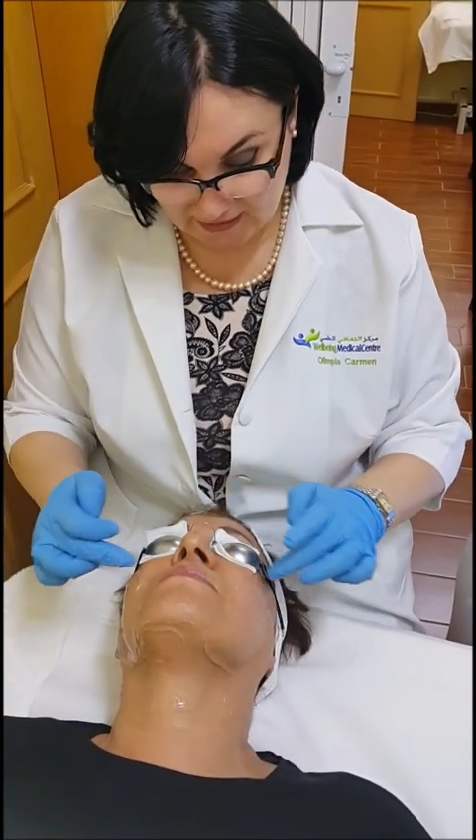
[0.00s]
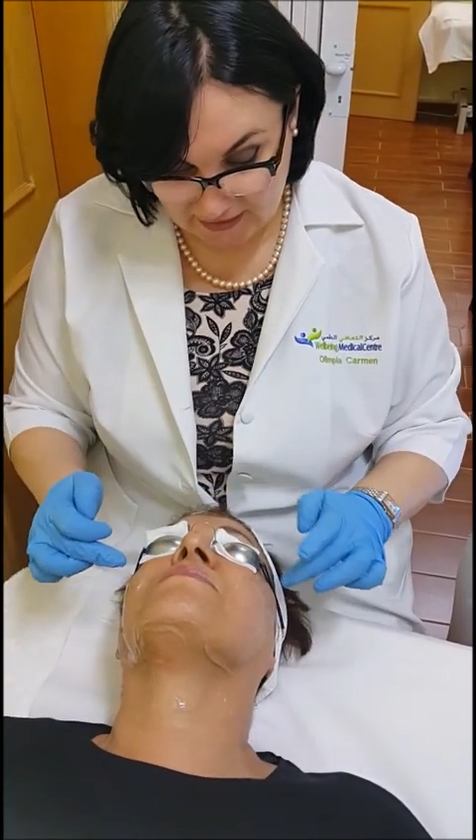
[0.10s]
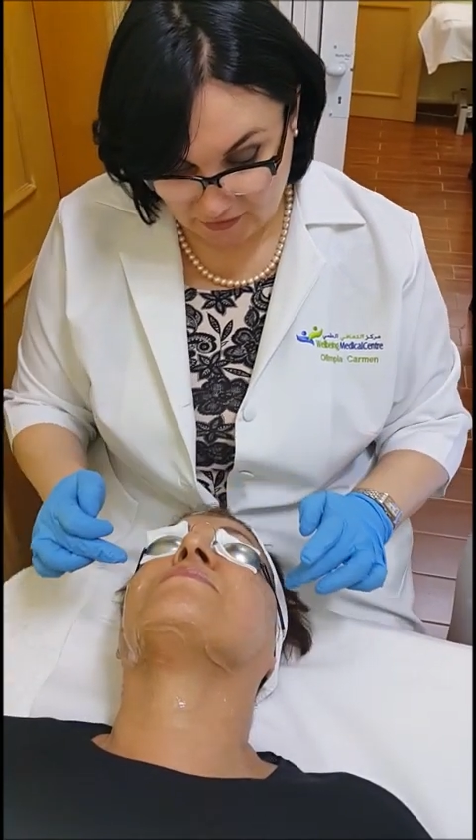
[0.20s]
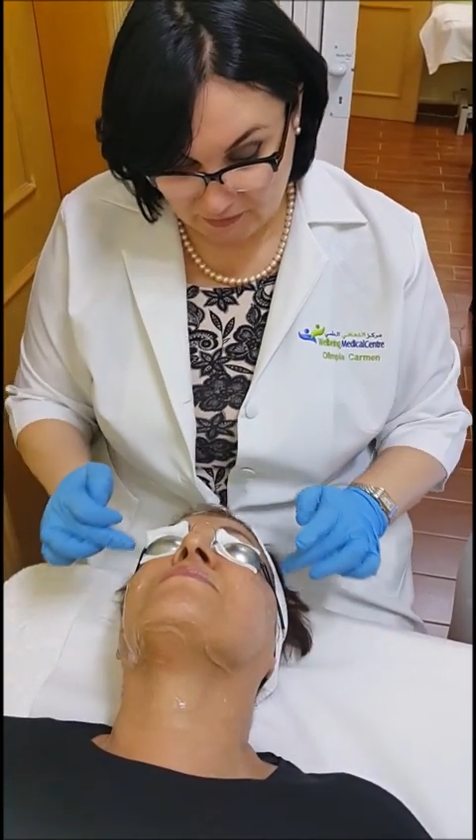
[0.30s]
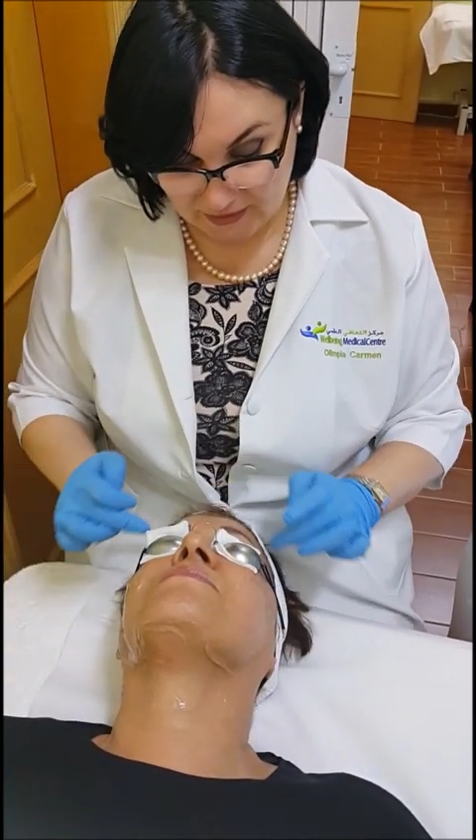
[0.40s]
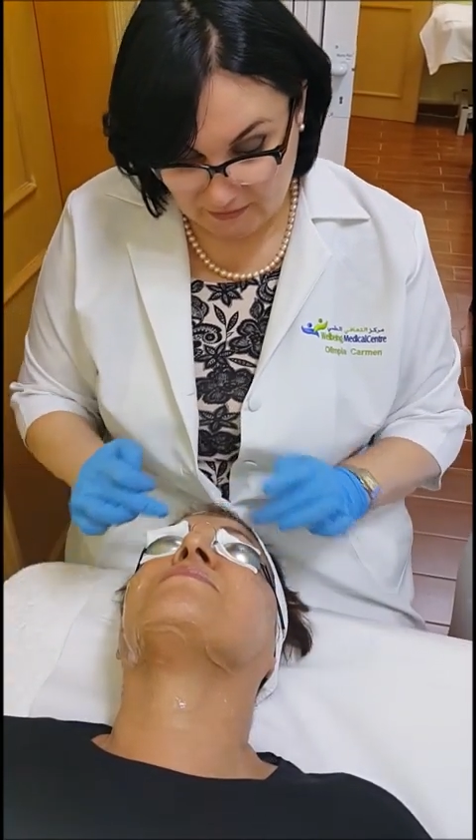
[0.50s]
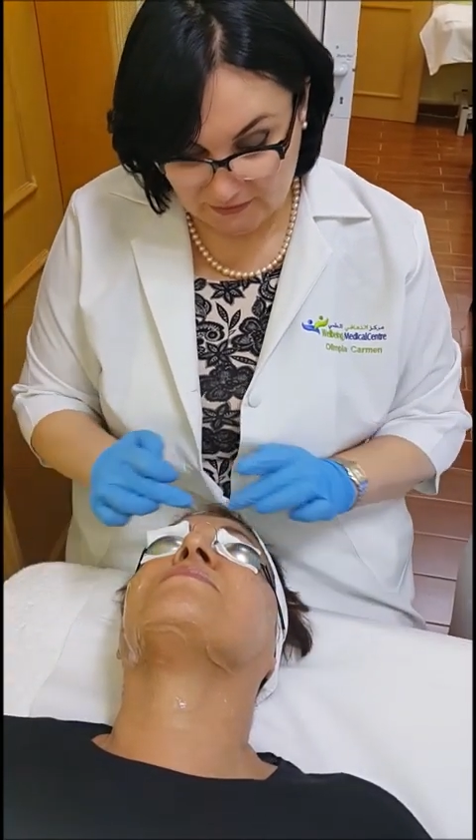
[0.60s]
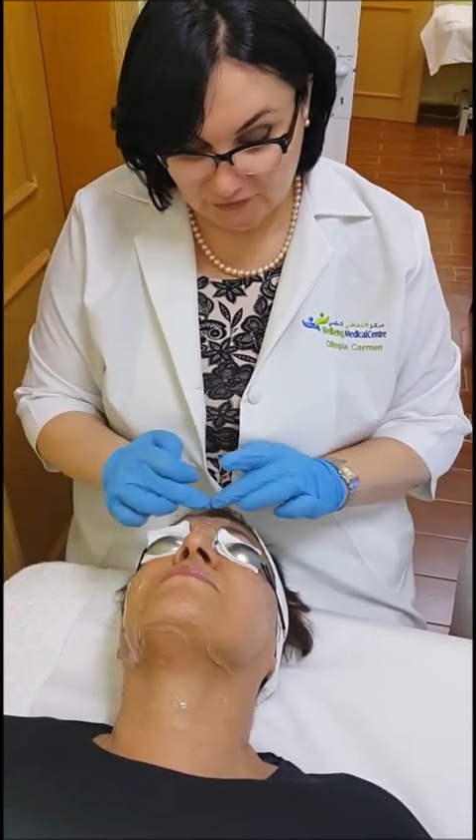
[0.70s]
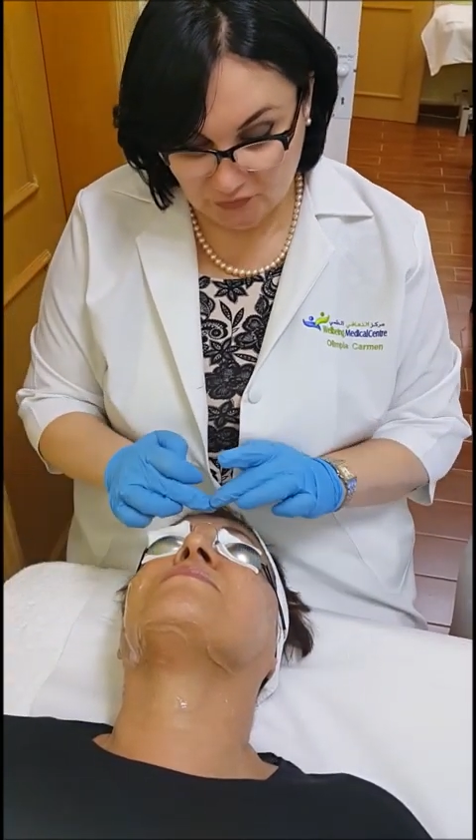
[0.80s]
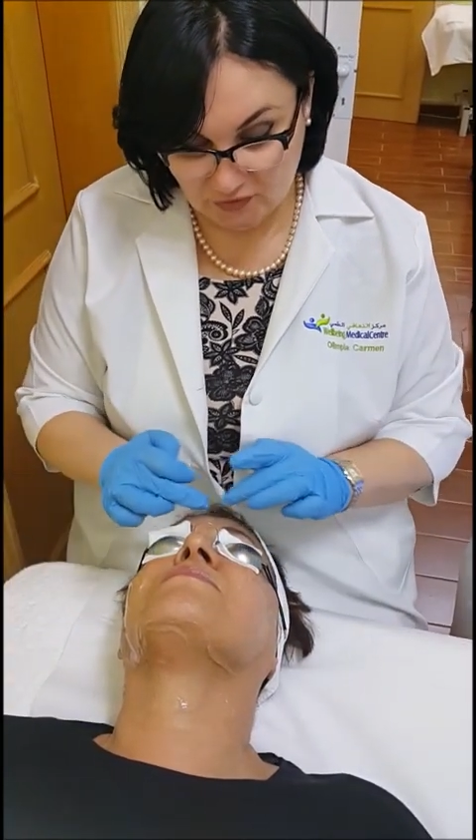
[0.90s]
and I will be
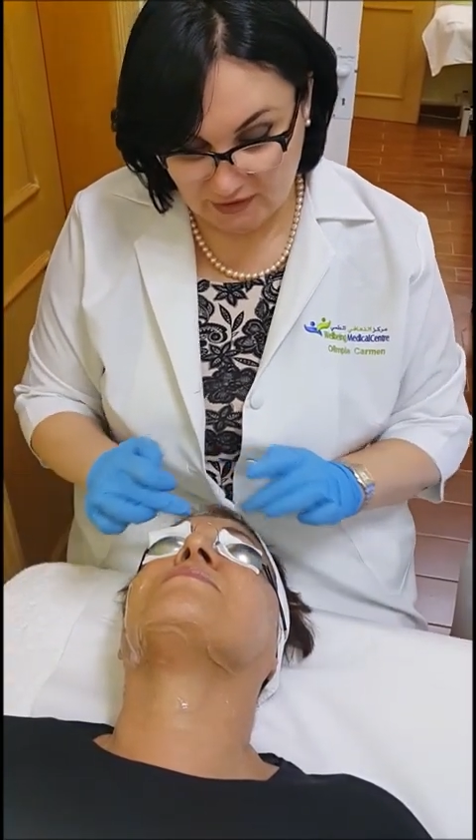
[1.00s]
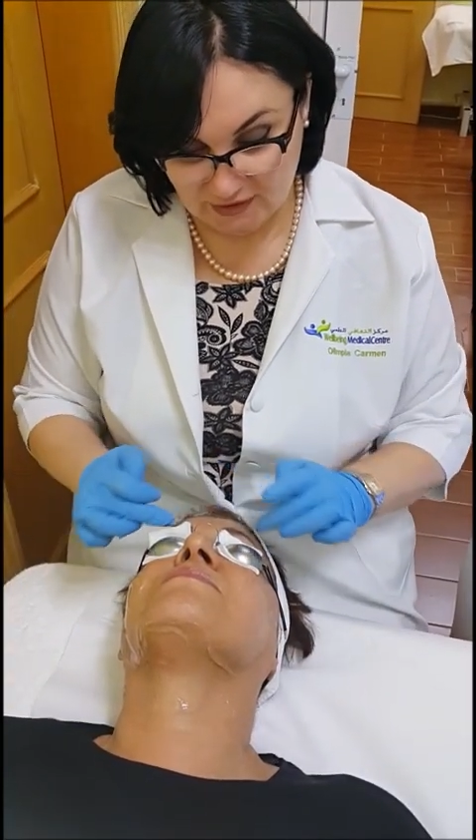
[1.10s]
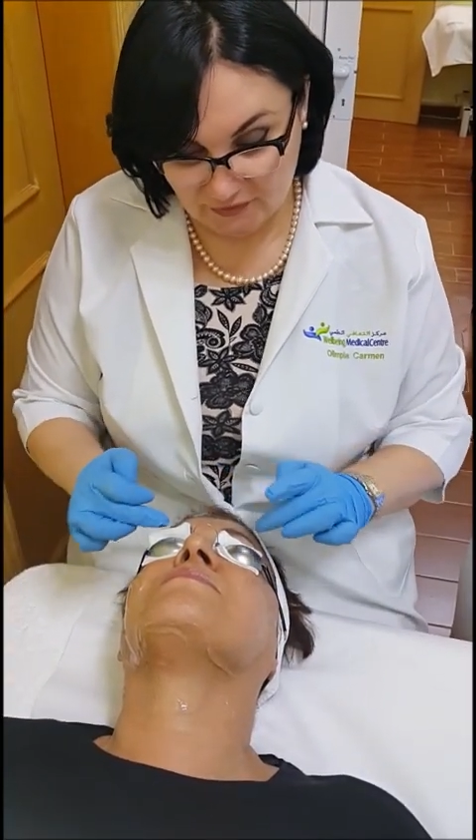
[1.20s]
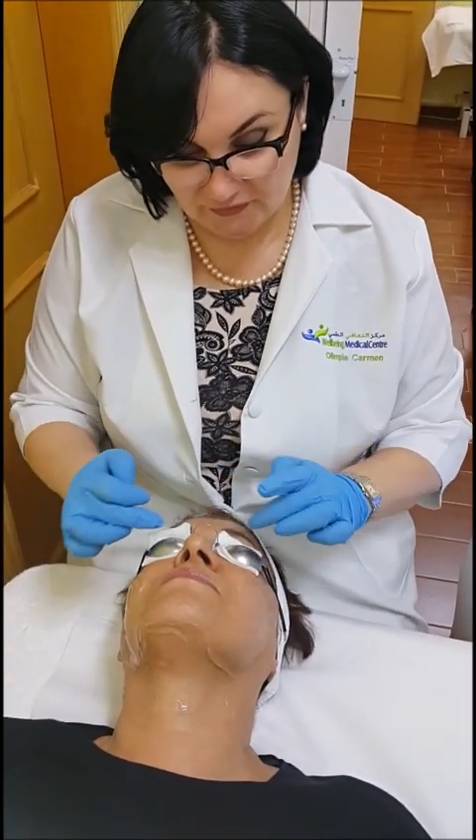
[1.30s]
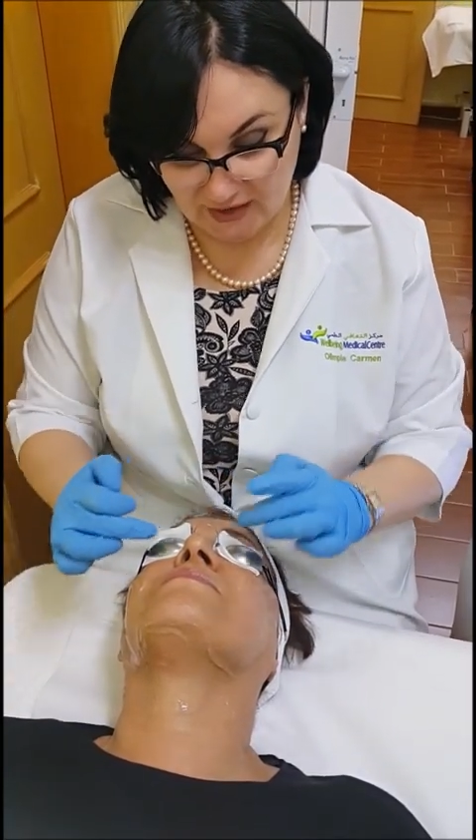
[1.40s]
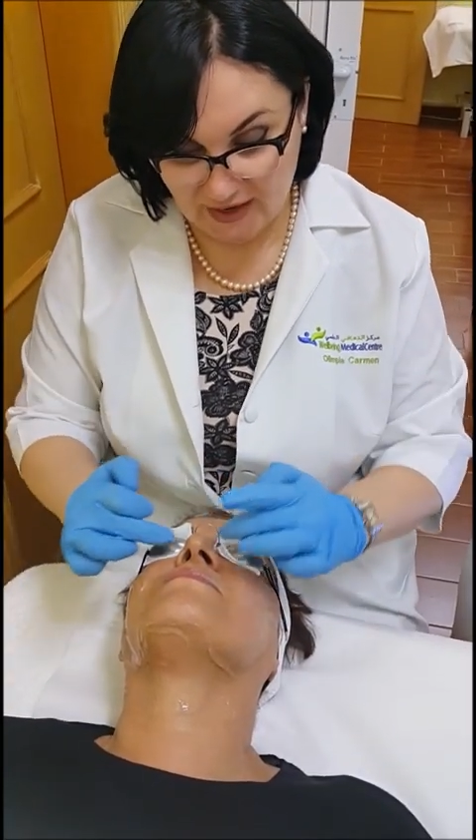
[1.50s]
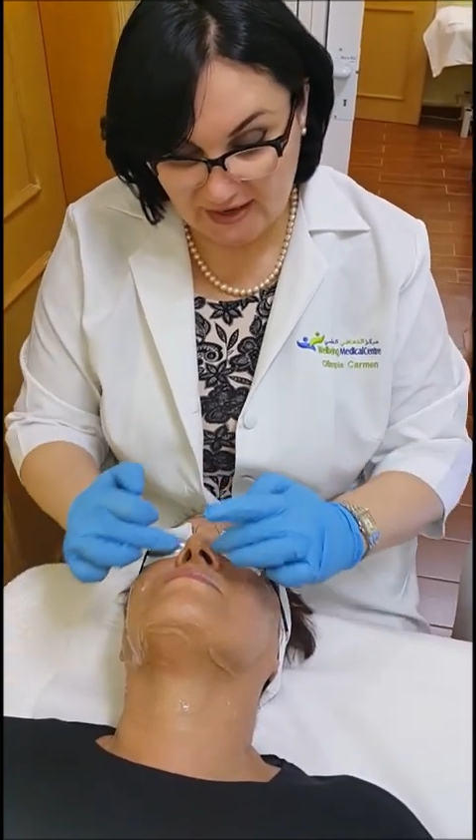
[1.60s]
able to work around the